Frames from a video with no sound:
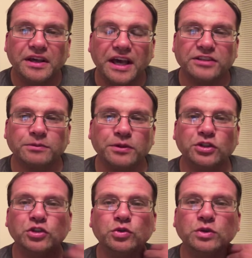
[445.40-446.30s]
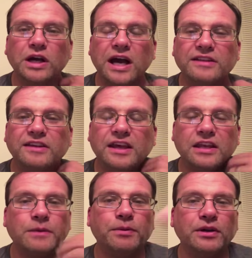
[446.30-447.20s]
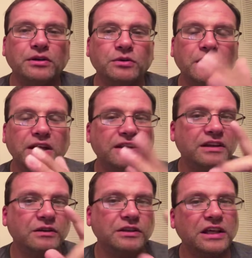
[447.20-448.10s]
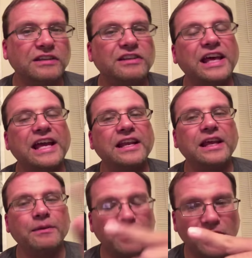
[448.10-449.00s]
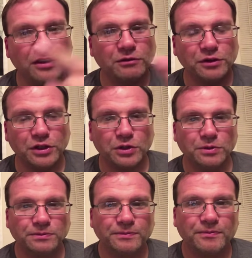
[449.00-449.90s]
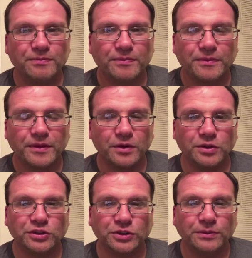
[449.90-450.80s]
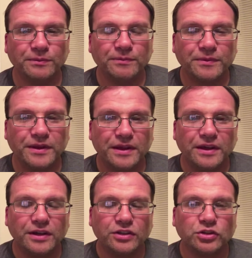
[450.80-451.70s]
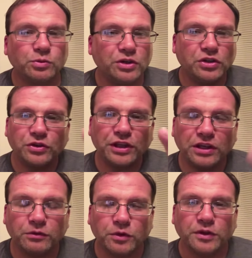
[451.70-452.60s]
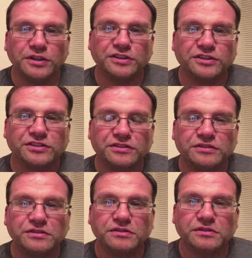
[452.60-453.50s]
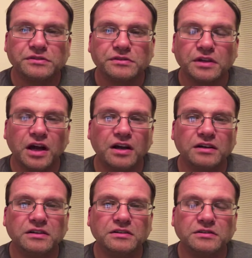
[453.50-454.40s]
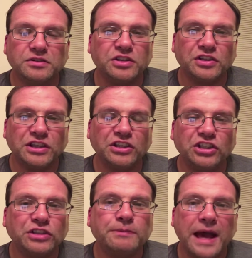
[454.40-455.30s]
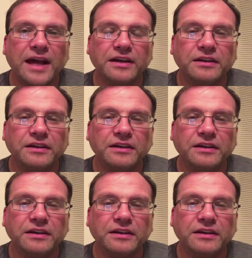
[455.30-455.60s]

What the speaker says: has a bunch of new content, and they're putting new content. I'll get to that in my other video also. So what do you think of all this? Do you think she's back?